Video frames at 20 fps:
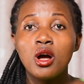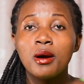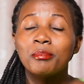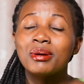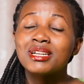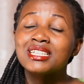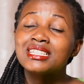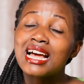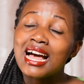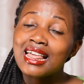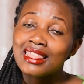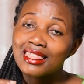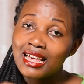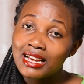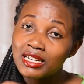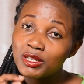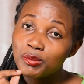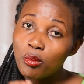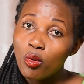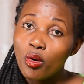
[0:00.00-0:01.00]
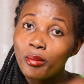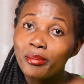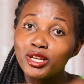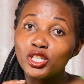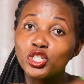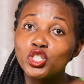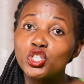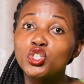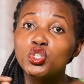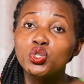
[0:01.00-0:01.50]
But at that
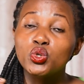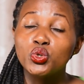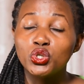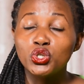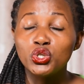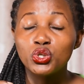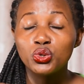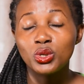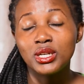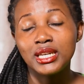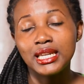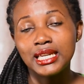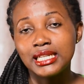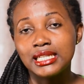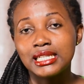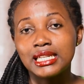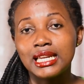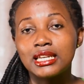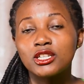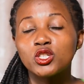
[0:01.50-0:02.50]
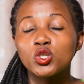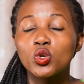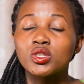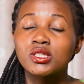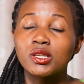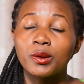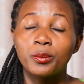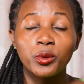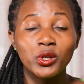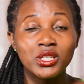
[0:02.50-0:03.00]
moment, you do need it. So
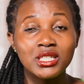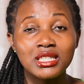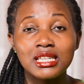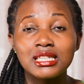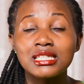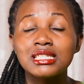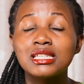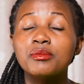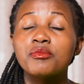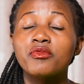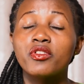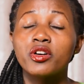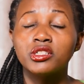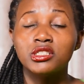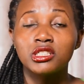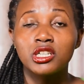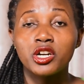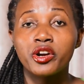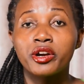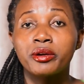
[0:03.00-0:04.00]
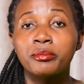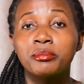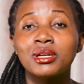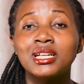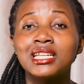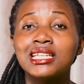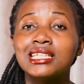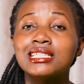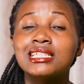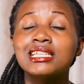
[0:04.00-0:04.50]
support system,
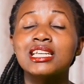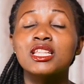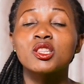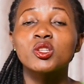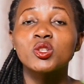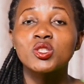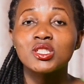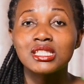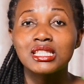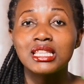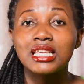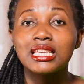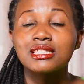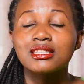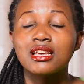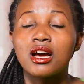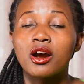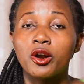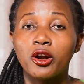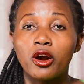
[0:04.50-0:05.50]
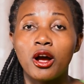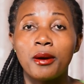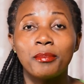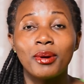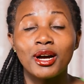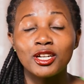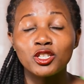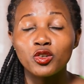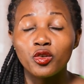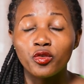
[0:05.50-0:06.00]
vulnerability, those things are a
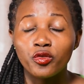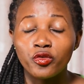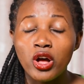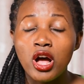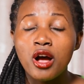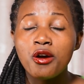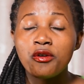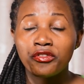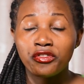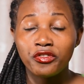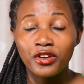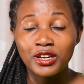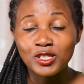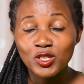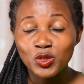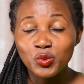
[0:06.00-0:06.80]
part of the